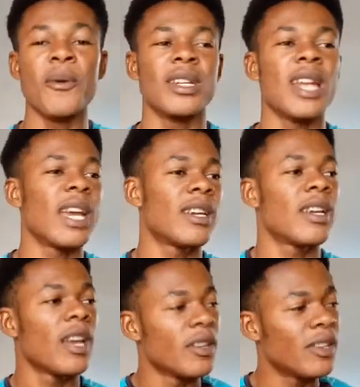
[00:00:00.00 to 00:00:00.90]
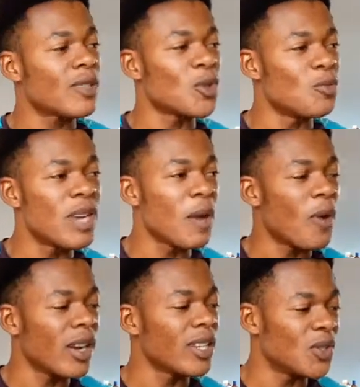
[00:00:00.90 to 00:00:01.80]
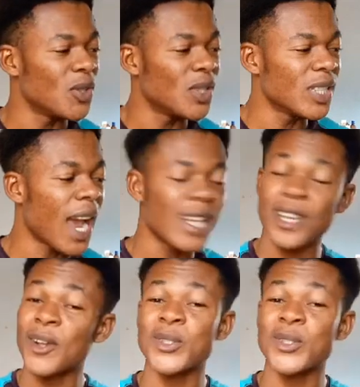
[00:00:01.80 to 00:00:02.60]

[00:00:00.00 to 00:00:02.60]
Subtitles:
They were like, this should be a warning to you guys.